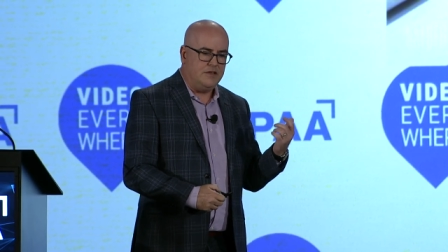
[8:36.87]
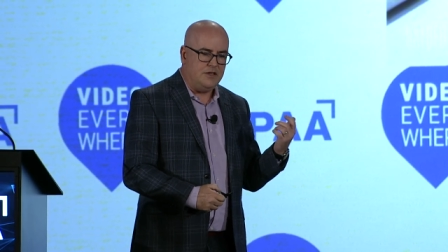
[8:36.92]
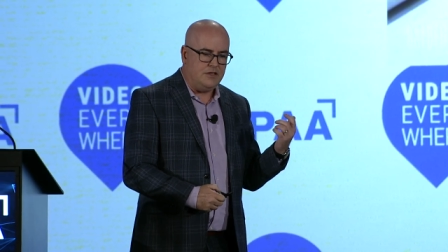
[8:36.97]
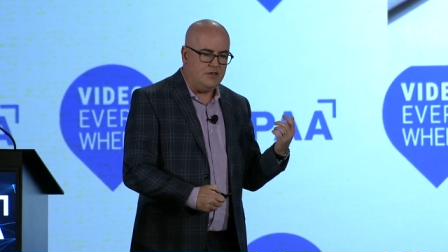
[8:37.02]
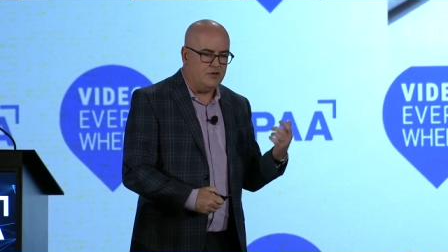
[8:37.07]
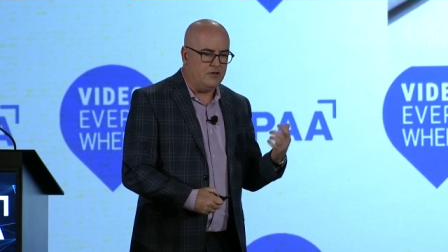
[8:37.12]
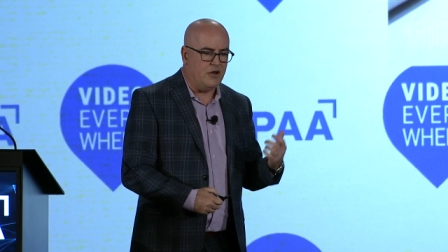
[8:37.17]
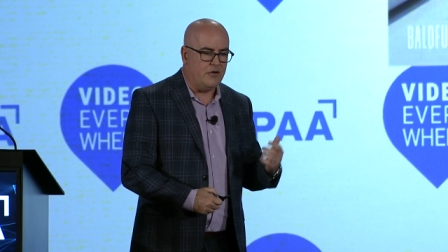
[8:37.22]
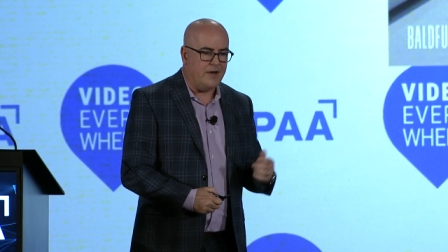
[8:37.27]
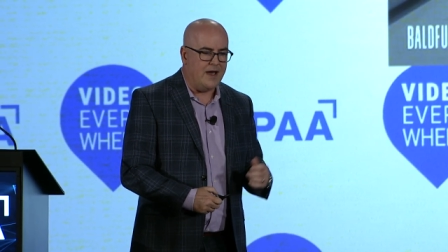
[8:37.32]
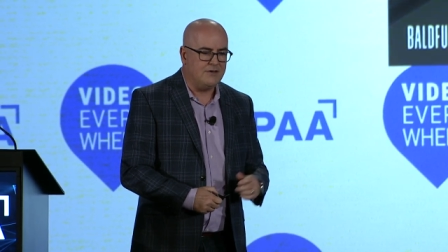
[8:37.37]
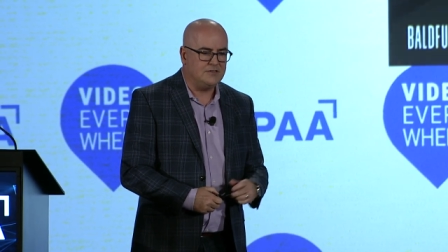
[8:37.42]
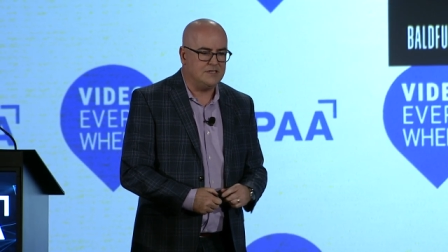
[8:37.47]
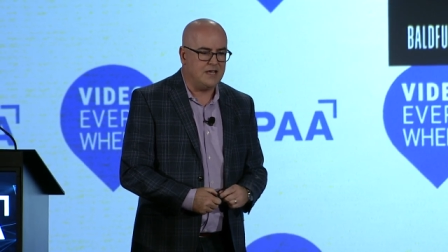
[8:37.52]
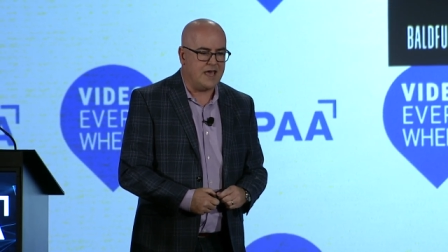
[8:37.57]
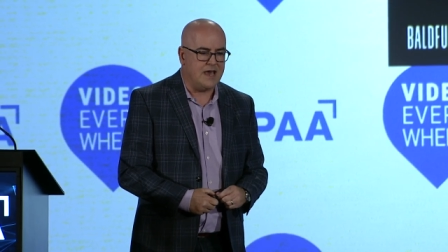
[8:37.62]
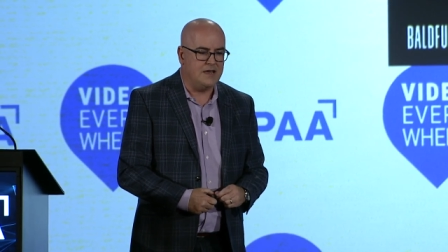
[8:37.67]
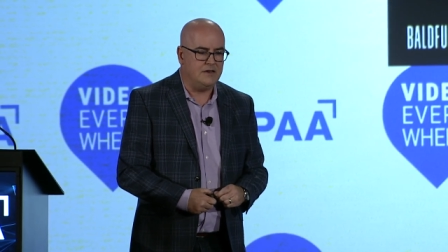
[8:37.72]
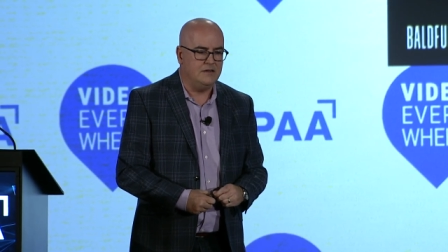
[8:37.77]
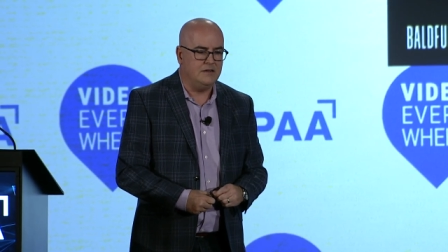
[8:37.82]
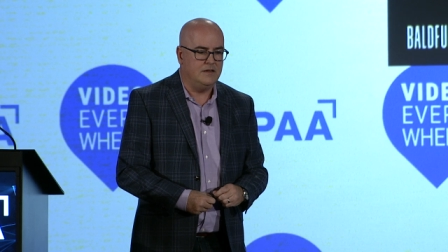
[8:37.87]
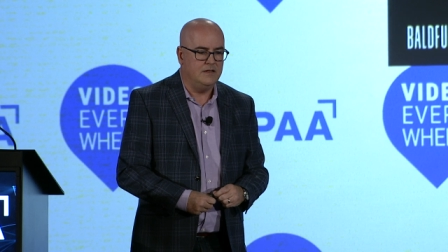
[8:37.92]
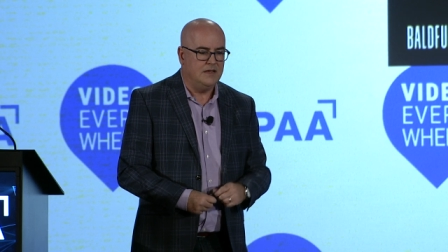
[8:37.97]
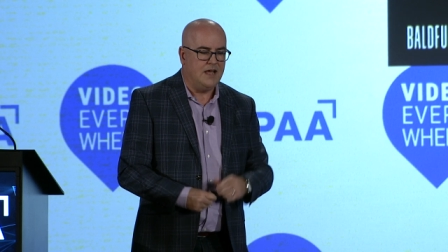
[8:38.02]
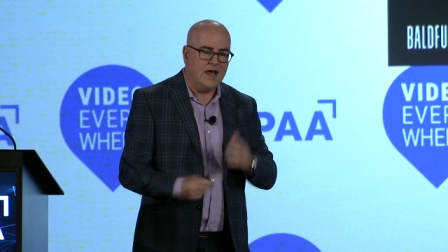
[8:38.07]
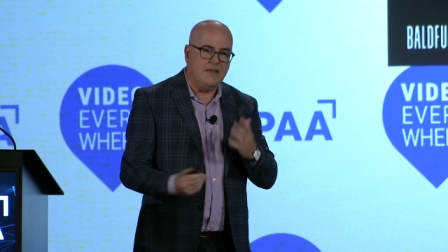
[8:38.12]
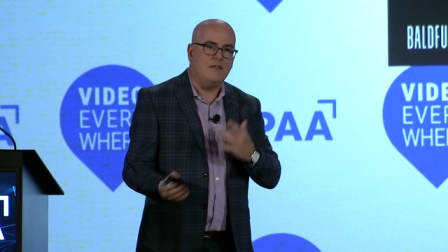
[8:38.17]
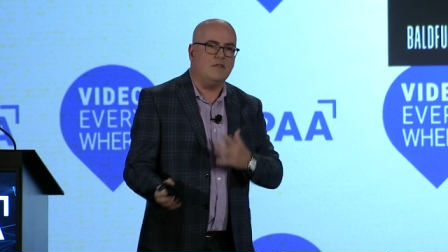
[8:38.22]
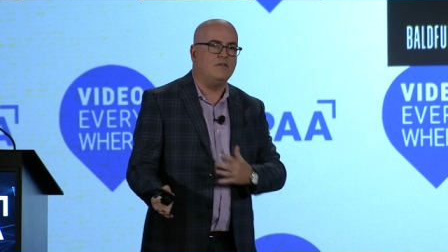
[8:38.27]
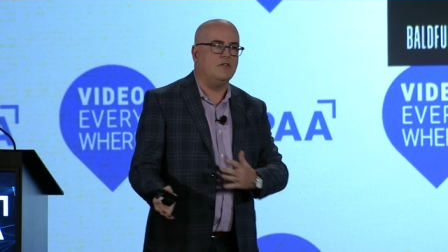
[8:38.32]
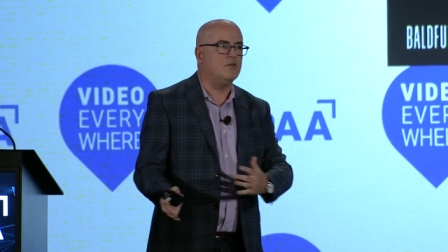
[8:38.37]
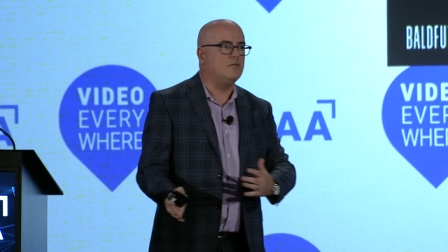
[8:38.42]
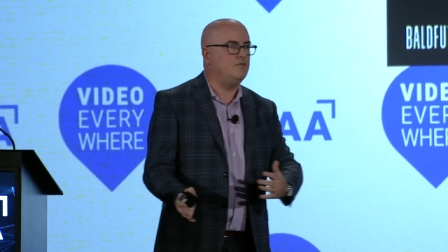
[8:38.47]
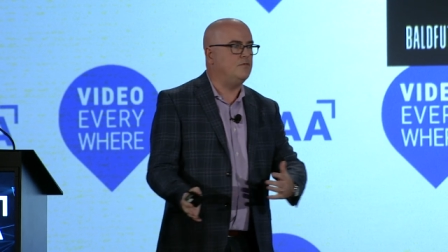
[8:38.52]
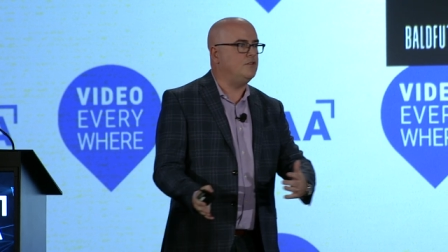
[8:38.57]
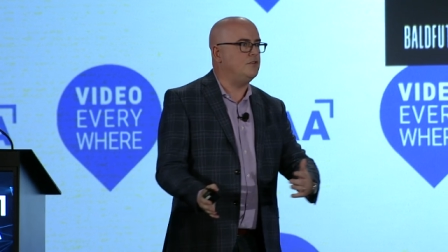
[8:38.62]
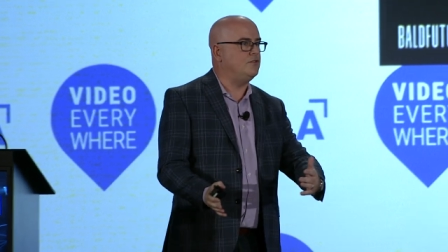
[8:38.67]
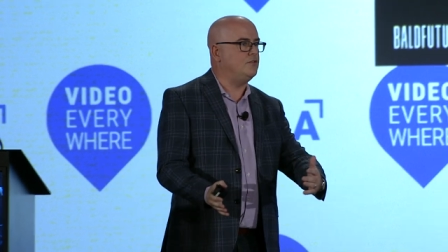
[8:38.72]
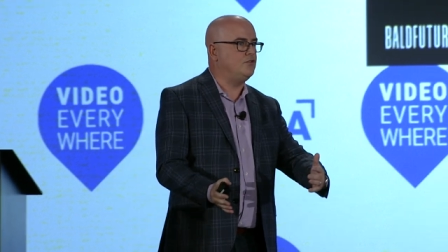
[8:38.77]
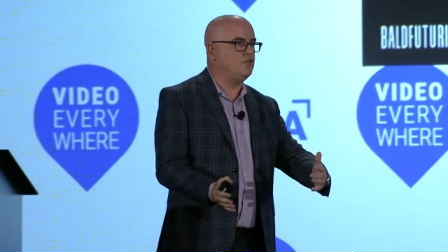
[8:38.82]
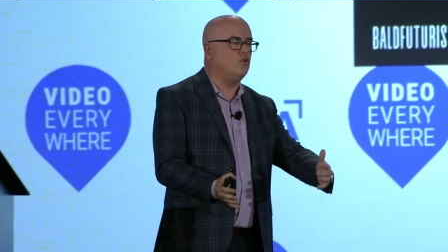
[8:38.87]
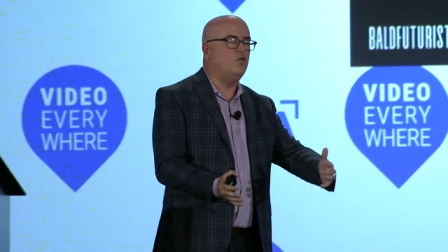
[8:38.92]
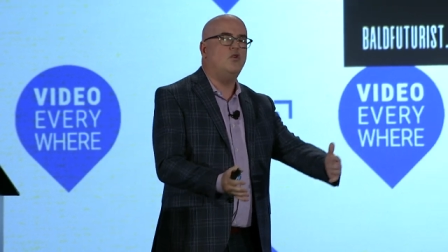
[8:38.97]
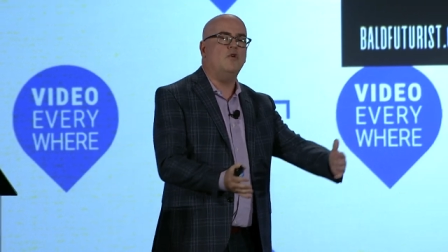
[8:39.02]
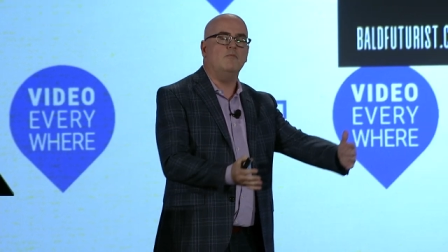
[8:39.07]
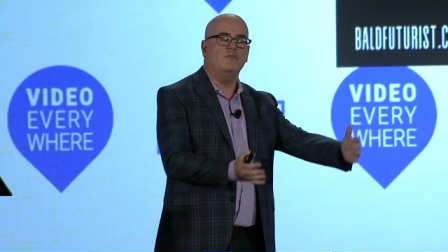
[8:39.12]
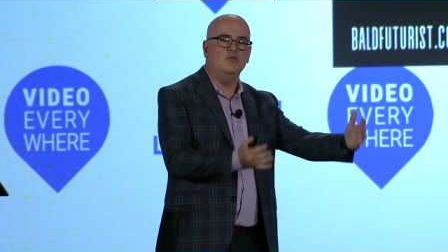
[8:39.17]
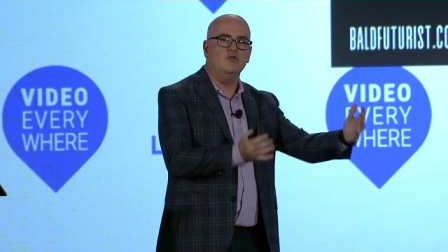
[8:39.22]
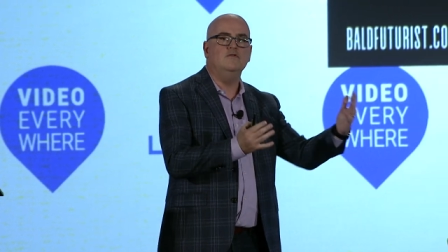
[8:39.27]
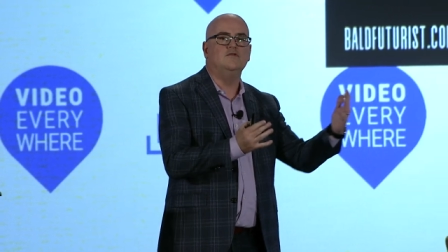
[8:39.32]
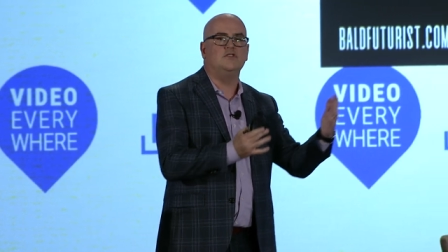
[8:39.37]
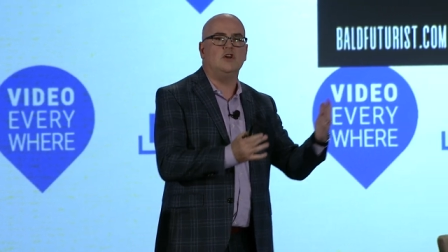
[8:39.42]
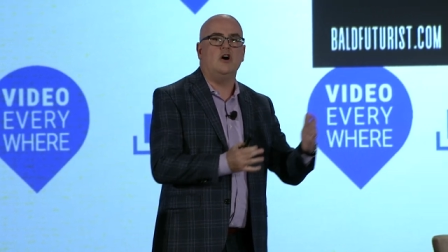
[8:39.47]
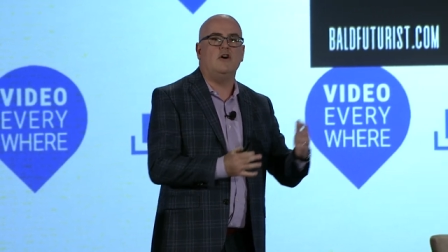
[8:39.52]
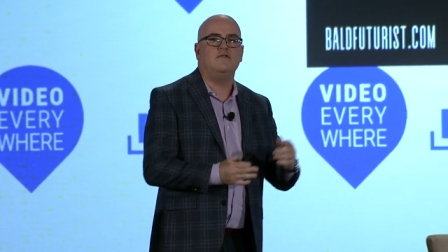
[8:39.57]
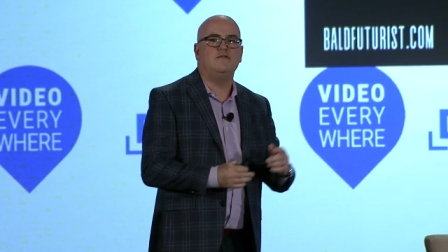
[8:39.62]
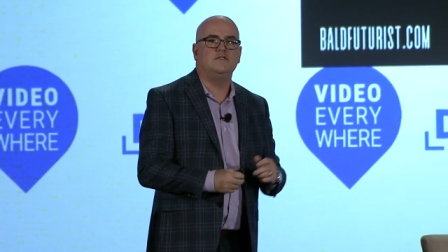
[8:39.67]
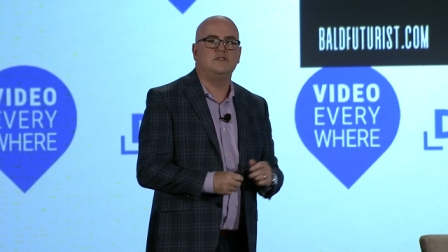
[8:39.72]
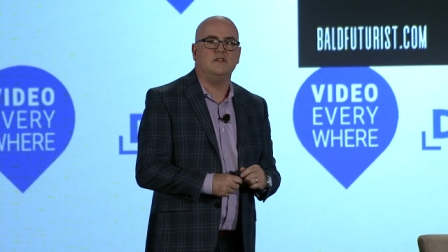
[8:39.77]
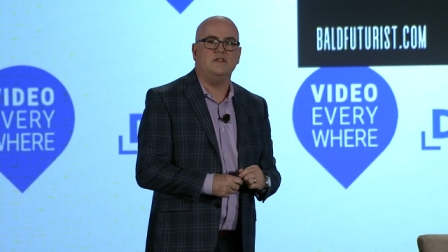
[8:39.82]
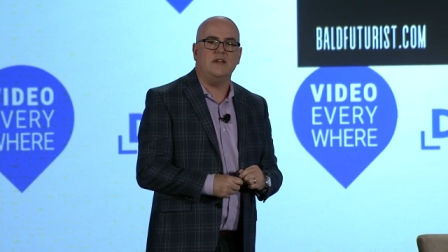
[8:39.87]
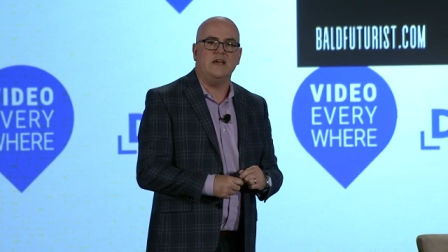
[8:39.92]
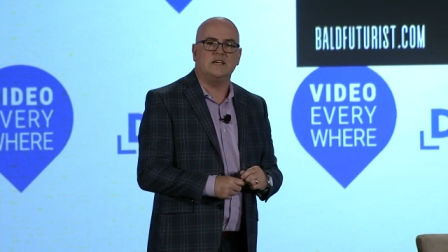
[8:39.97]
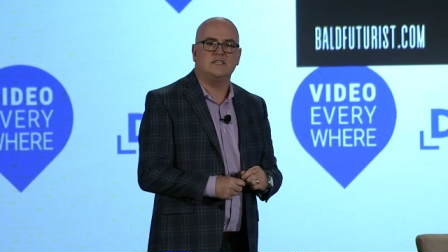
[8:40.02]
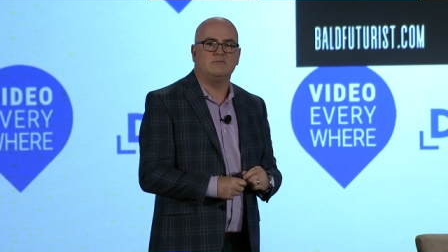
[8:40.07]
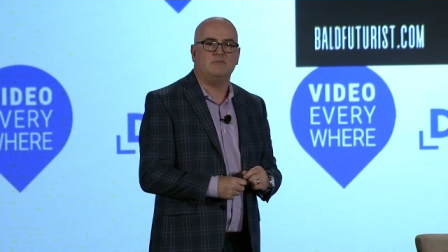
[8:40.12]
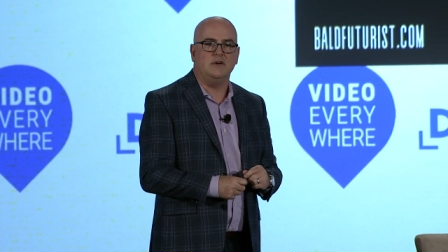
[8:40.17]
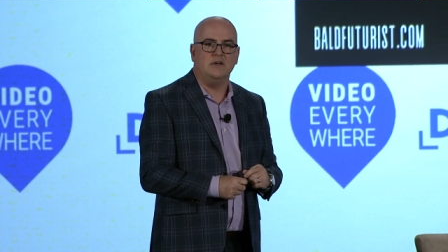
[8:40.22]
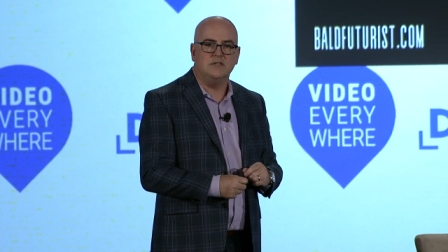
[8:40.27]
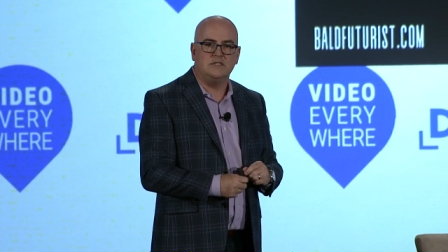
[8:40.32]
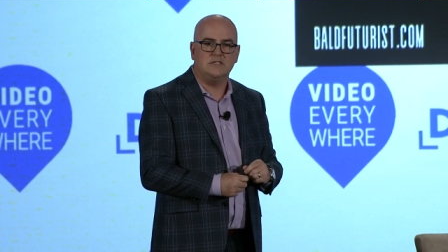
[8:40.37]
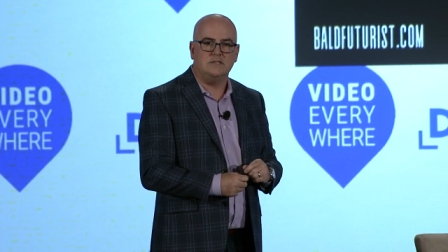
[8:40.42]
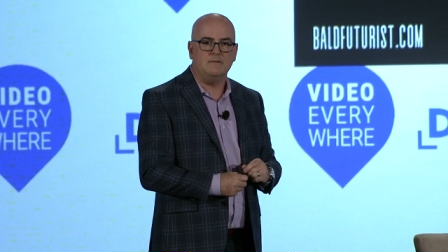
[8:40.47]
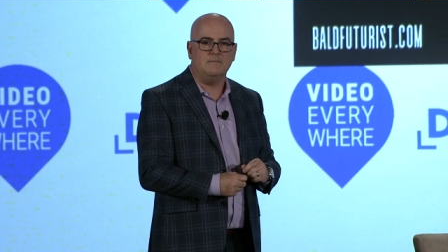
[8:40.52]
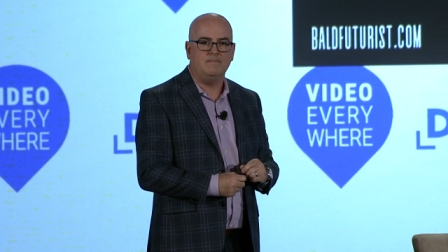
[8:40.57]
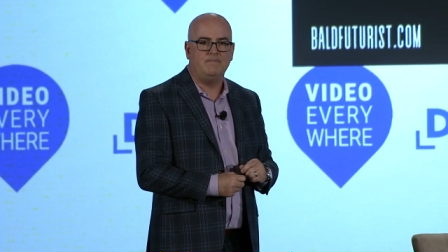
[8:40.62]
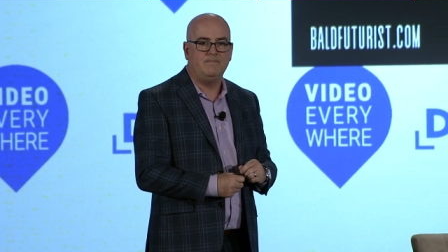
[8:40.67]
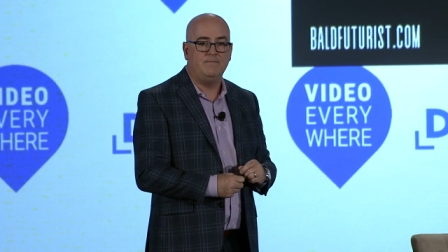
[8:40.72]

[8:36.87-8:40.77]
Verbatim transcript: you go out again, and then the, the store moves off to the next person.